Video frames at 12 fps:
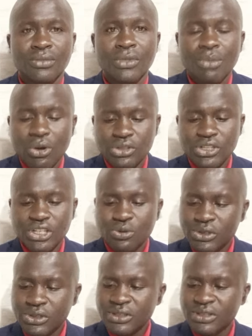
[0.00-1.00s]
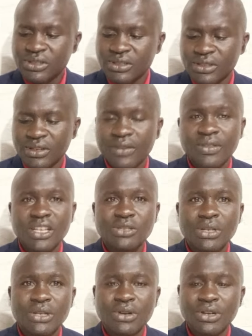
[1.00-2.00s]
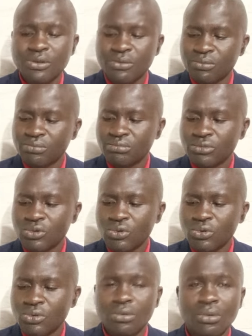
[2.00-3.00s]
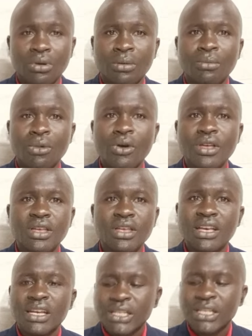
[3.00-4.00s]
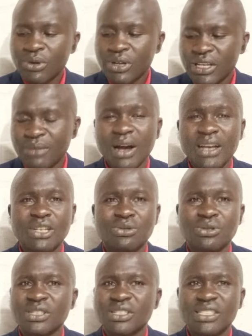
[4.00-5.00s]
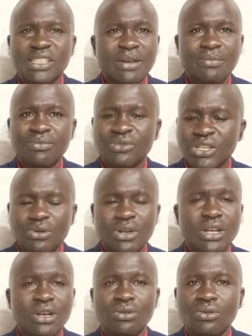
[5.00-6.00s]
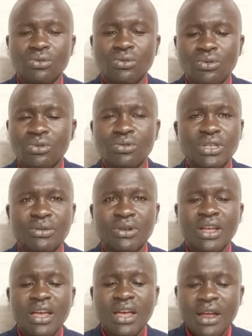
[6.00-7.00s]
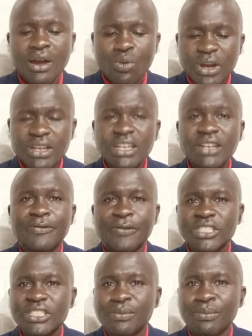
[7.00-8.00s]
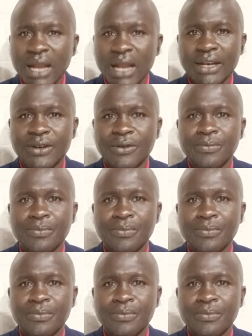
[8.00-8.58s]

Because it was this way during Moi, during Kibaki, it was the same, during Uhuru, during... We need fresh blood